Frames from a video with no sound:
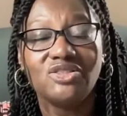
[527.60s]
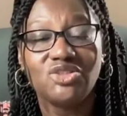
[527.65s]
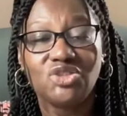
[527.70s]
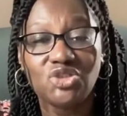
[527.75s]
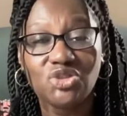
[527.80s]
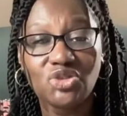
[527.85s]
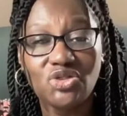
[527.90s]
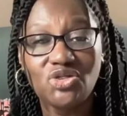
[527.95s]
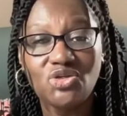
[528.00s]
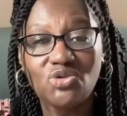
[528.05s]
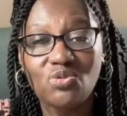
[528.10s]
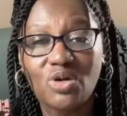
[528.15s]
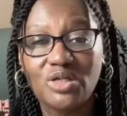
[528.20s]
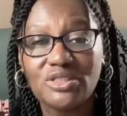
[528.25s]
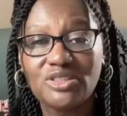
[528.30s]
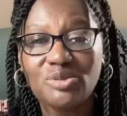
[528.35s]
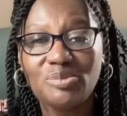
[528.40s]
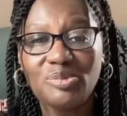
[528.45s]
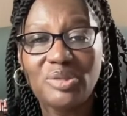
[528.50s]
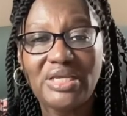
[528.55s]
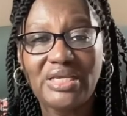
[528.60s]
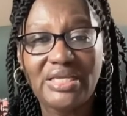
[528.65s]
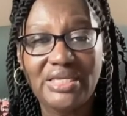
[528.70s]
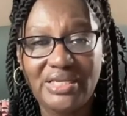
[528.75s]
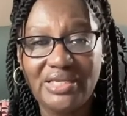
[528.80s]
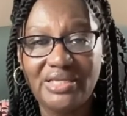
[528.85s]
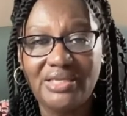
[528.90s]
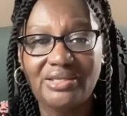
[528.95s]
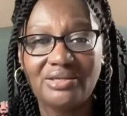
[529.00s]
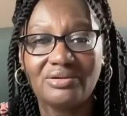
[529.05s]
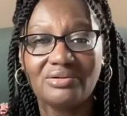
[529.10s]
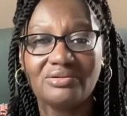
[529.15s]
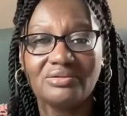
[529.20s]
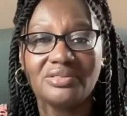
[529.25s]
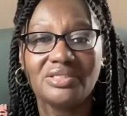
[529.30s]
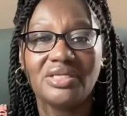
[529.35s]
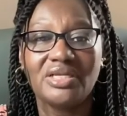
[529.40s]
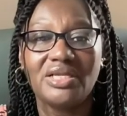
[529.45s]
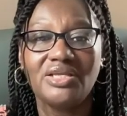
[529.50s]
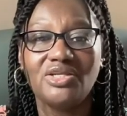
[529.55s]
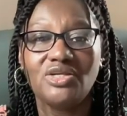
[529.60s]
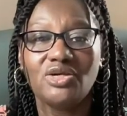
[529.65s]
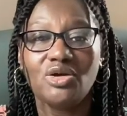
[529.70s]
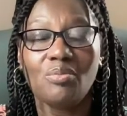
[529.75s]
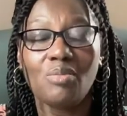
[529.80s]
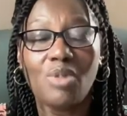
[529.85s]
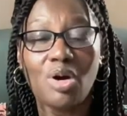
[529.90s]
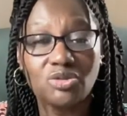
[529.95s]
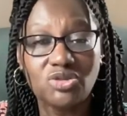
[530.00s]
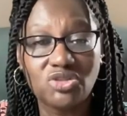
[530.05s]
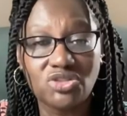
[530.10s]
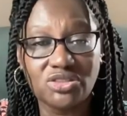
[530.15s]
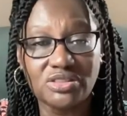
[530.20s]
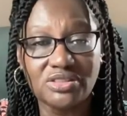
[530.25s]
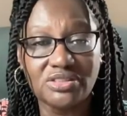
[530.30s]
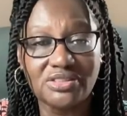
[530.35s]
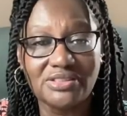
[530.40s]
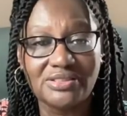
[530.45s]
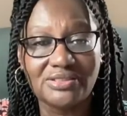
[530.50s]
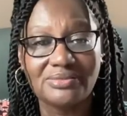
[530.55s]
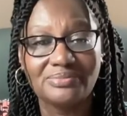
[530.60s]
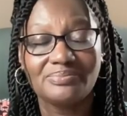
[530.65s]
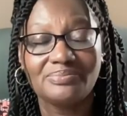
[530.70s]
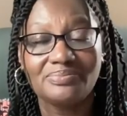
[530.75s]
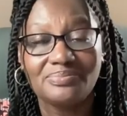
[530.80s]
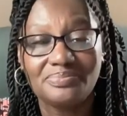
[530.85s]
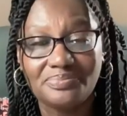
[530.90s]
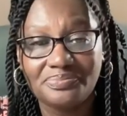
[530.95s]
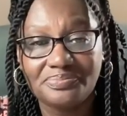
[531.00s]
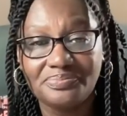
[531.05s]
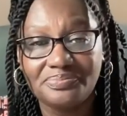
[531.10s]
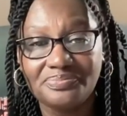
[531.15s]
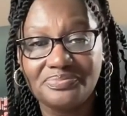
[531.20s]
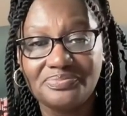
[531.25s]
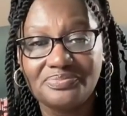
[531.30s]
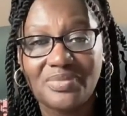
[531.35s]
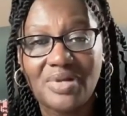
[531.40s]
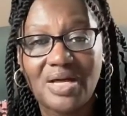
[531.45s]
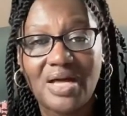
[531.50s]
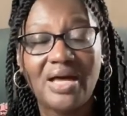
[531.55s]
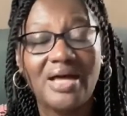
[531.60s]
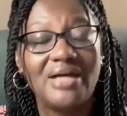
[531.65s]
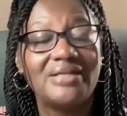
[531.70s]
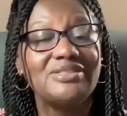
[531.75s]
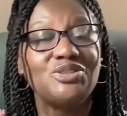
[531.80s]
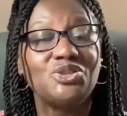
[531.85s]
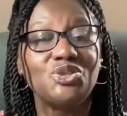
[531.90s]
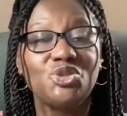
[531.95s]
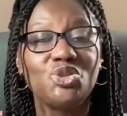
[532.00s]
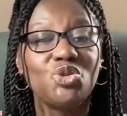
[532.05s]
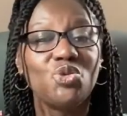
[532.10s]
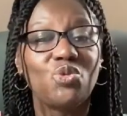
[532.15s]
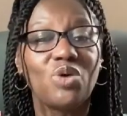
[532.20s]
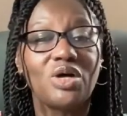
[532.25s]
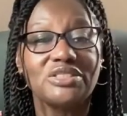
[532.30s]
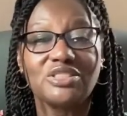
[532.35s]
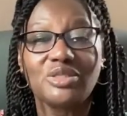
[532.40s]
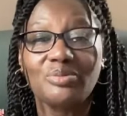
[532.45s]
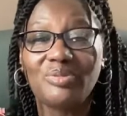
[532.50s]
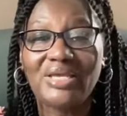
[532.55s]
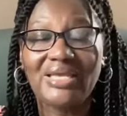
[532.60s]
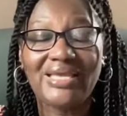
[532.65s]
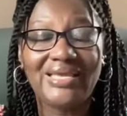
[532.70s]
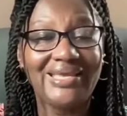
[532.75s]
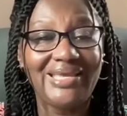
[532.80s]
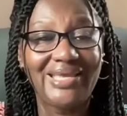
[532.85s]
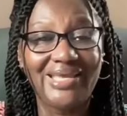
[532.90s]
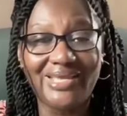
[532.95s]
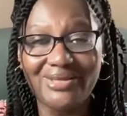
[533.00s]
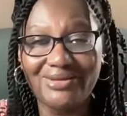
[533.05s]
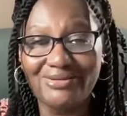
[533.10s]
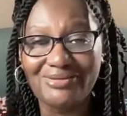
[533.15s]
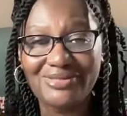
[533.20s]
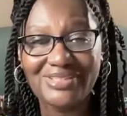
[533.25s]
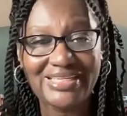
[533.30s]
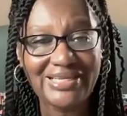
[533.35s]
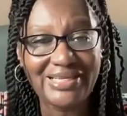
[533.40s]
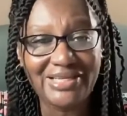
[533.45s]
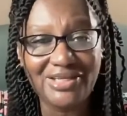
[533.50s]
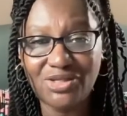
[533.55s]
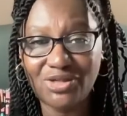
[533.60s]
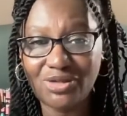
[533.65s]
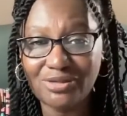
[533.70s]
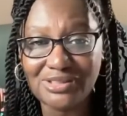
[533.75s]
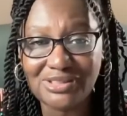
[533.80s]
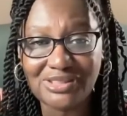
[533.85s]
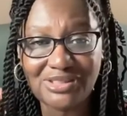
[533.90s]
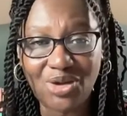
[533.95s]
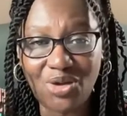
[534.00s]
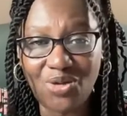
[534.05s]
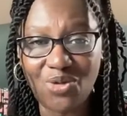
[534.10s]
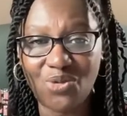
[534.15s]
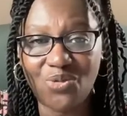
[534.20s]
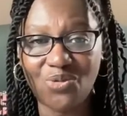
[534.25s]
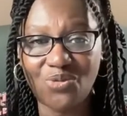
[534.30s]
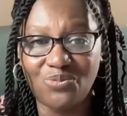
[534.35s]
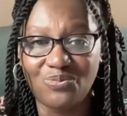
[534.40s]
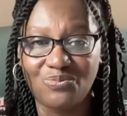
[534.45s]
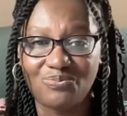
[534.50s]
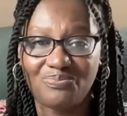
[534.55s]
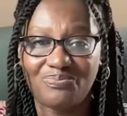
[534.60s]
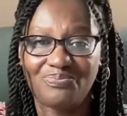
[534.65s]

Do you want to be healed in your emotions? Do you want to be healed in your soul?